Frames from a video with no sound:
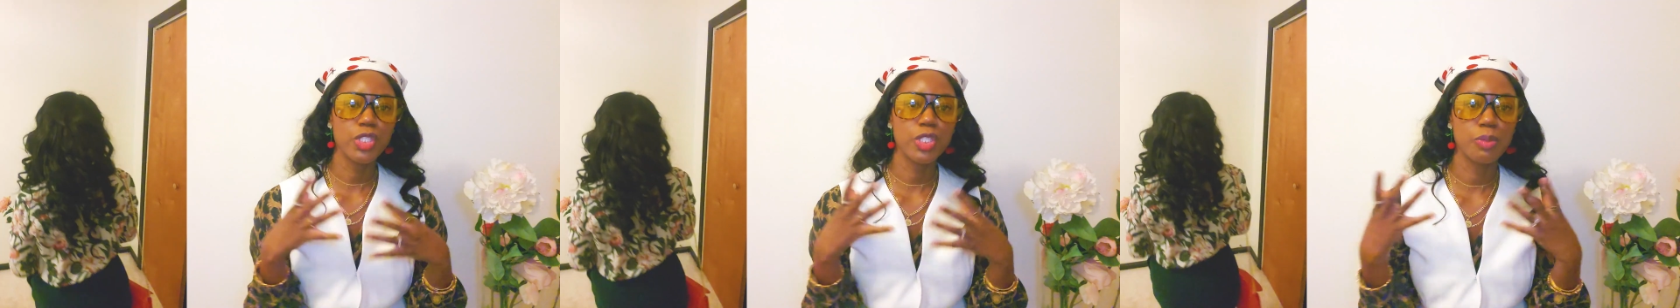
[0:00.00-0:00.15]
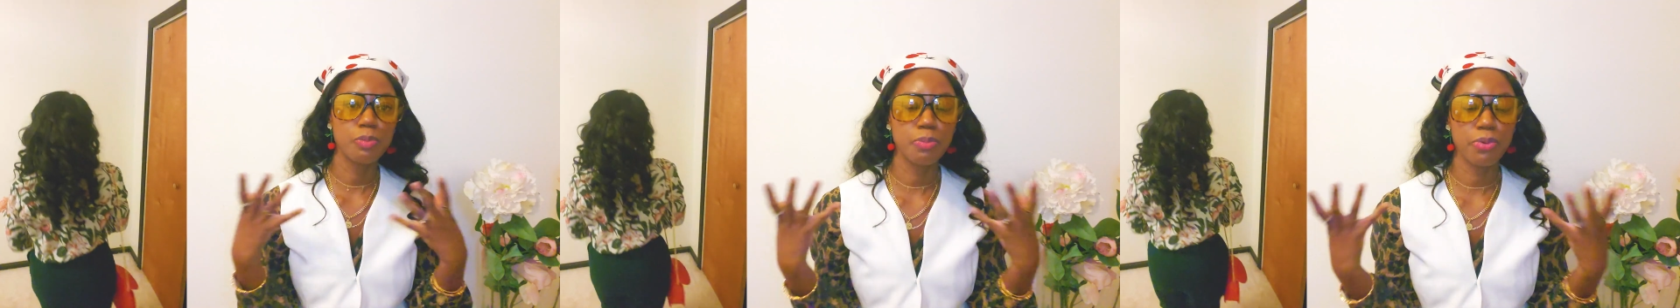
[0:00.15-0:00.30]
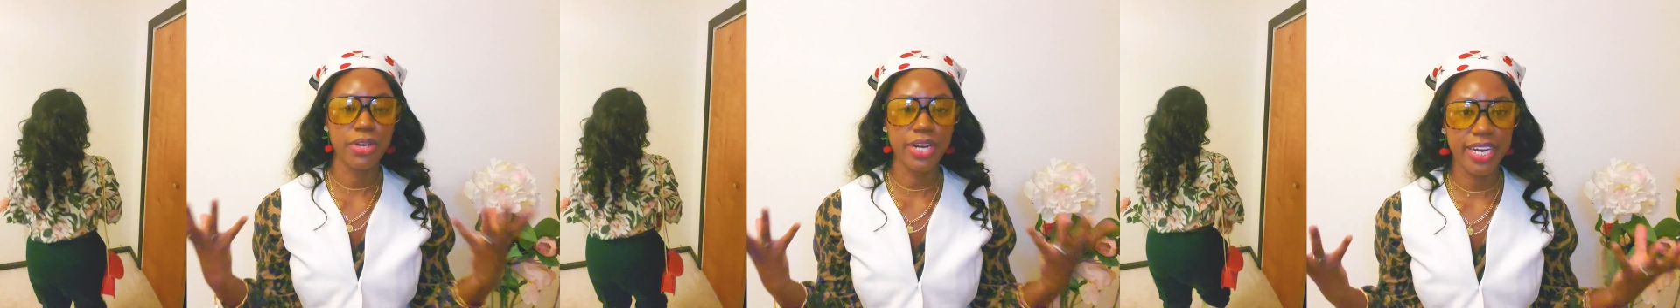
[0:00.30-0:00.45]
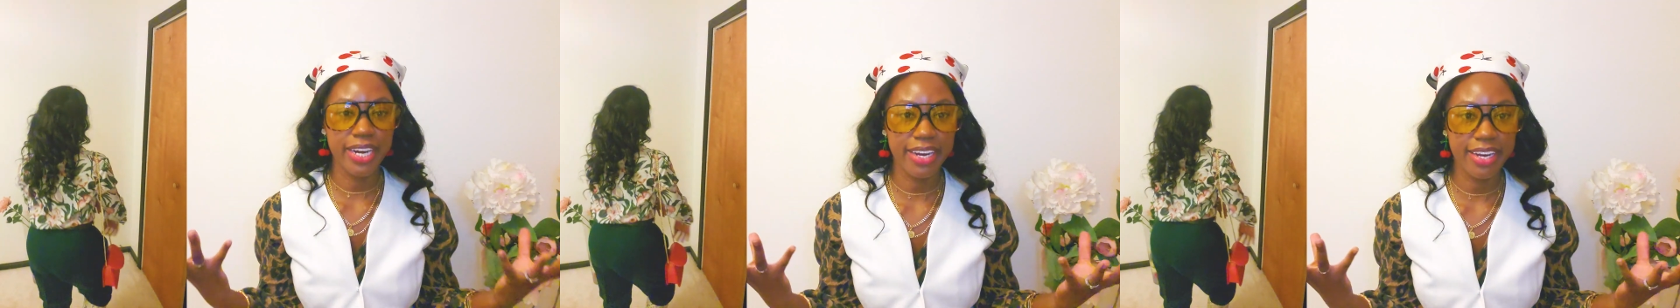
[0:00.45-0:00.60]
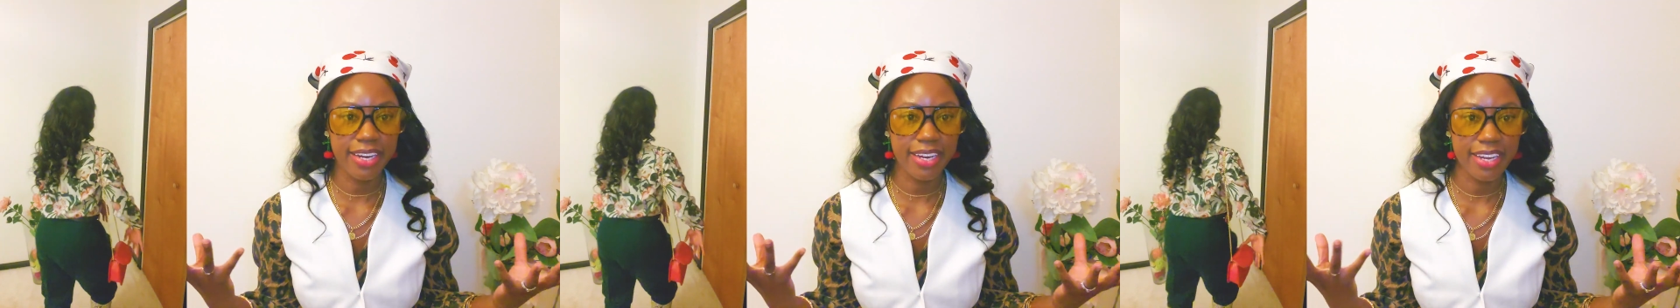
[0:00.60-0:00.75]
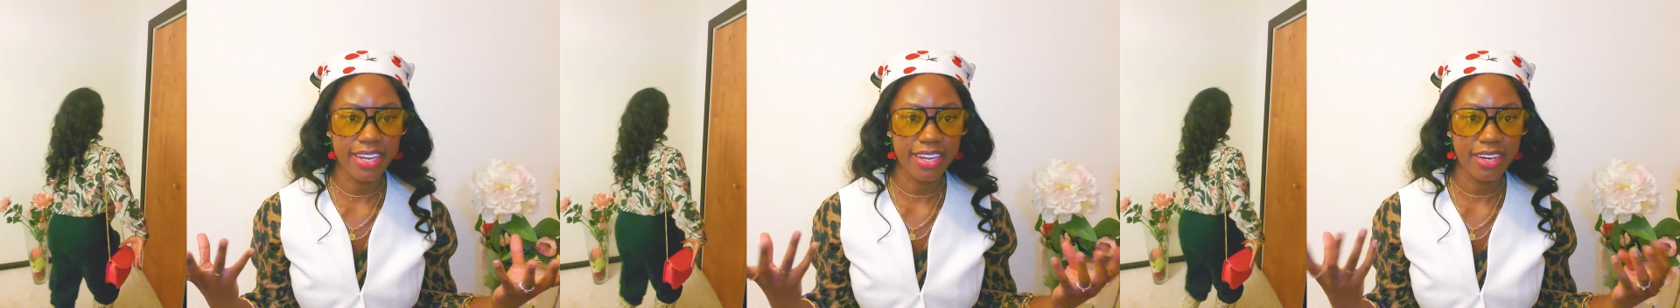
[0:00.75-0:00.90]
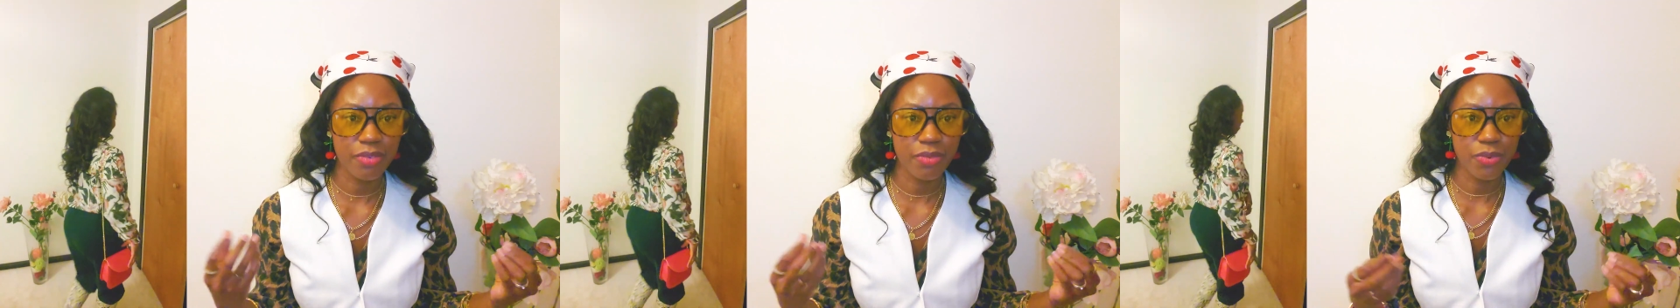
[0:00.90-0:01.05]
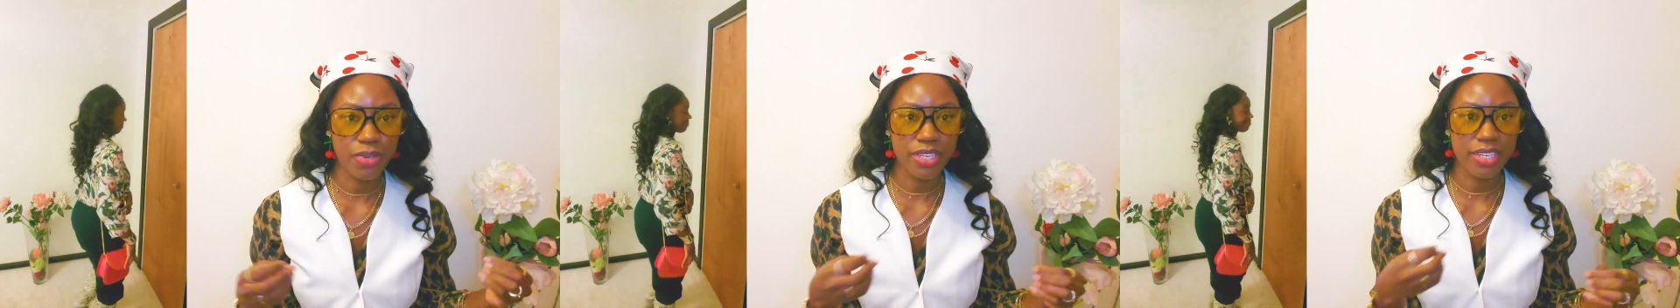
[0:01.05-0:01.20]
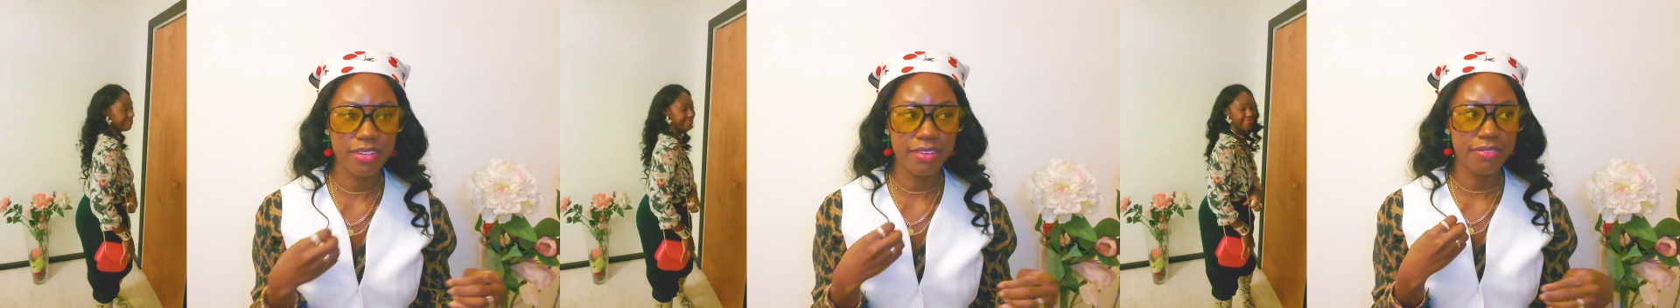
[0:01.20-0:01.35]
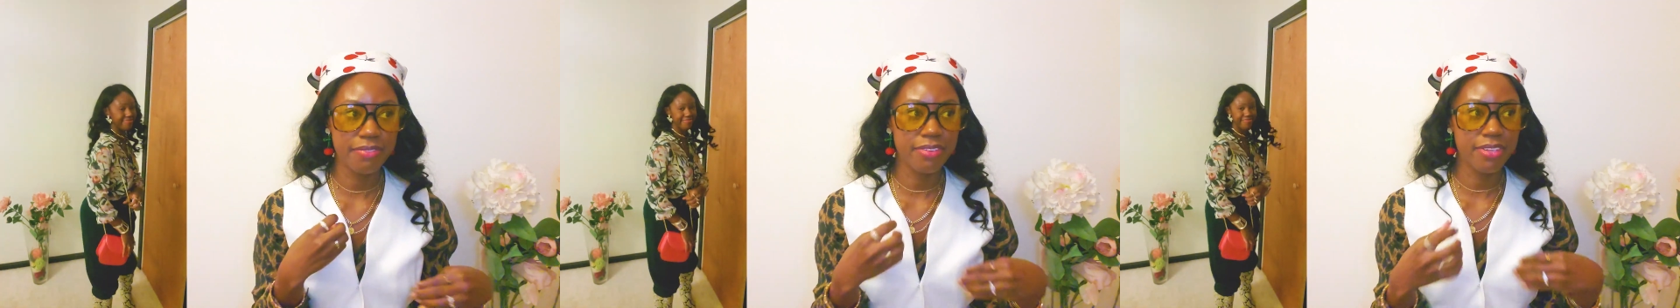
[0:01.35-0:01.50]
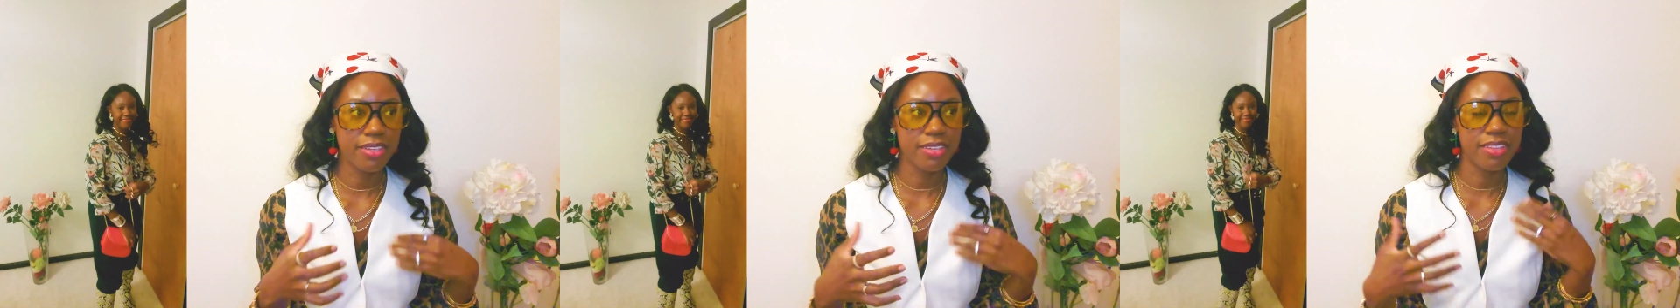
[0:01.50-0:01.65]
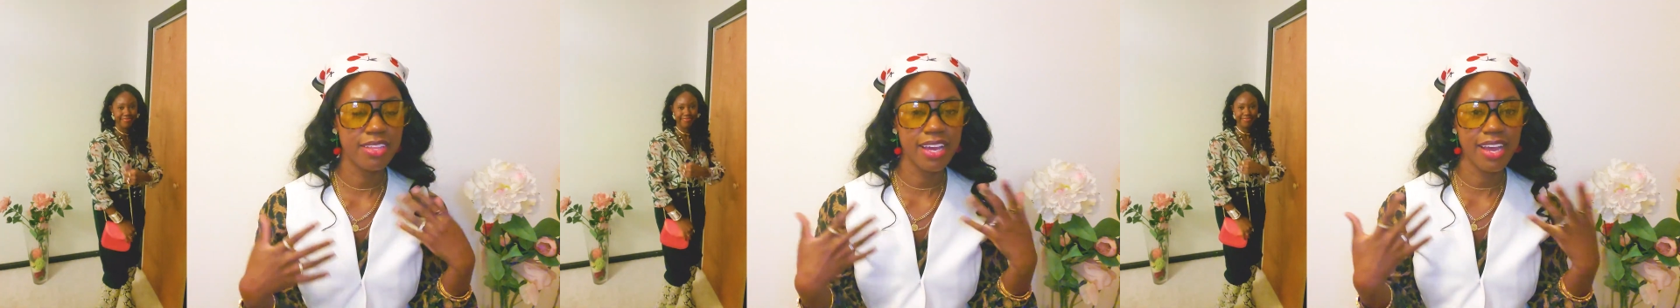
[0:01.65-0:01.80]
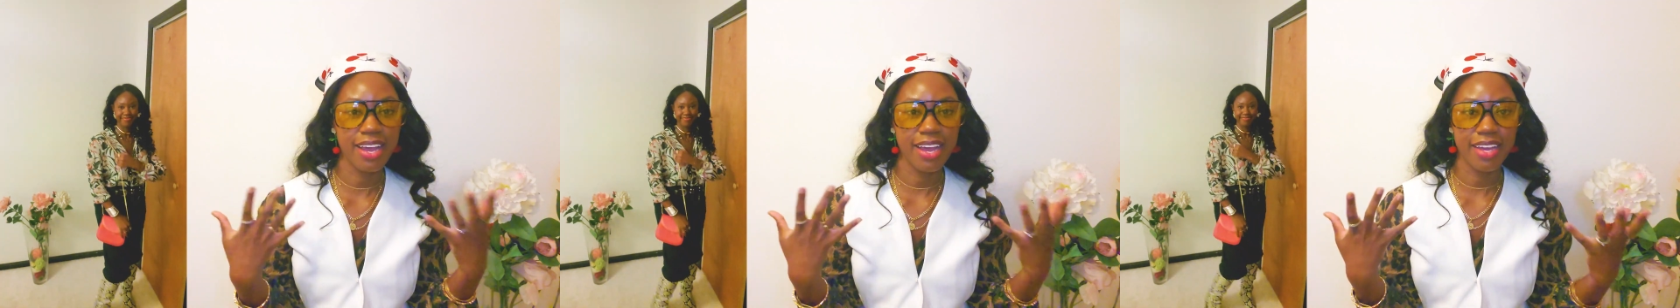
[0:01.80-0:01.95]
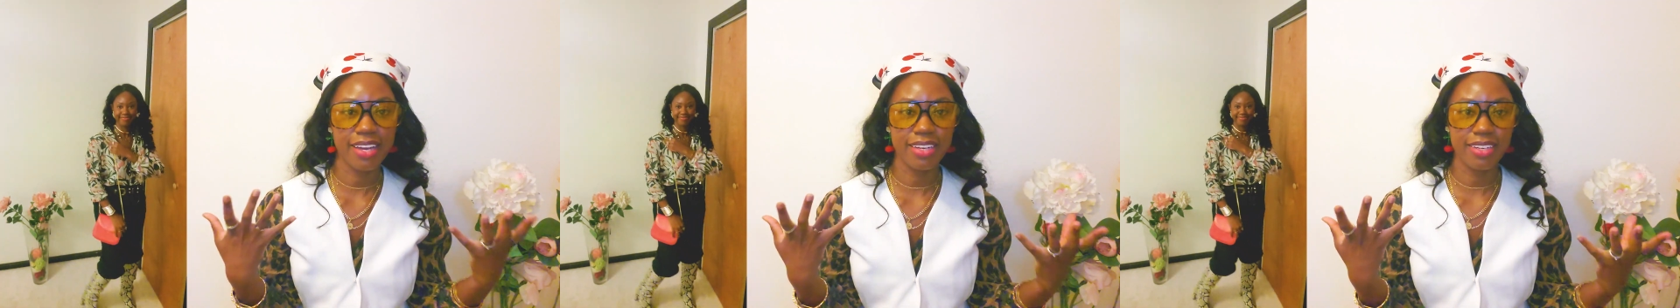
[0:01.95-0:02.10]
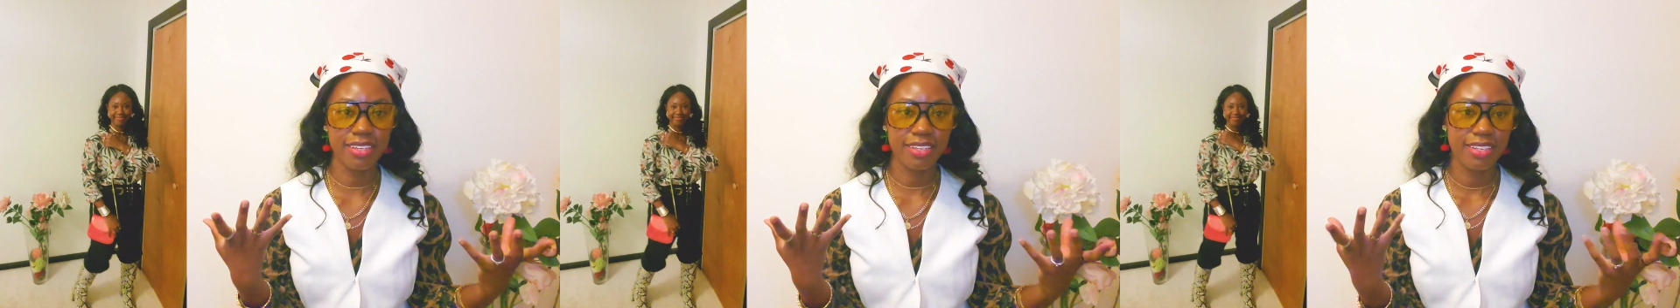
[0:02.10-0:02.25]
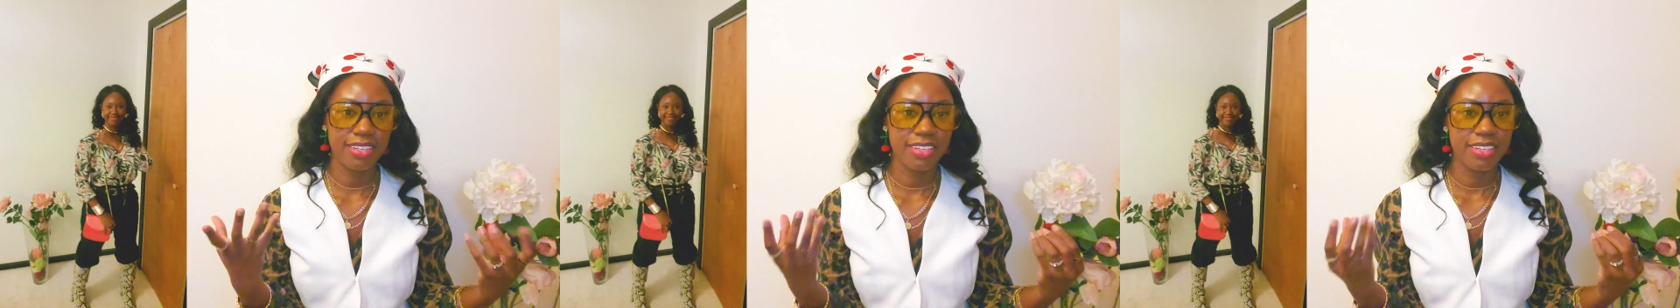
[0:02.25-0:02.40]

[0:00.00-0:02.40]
spring and really feel that